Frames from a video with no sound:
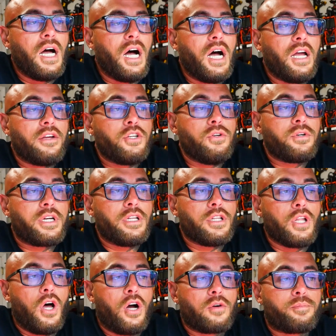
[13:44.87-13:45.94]
Uh, you can
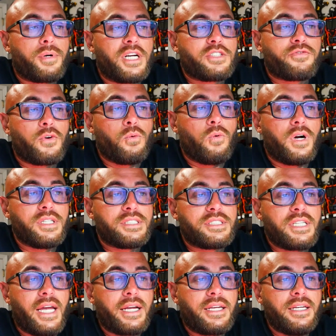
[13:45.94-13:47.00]
long press for one
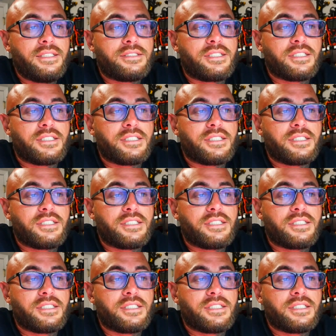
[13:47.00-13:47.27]
second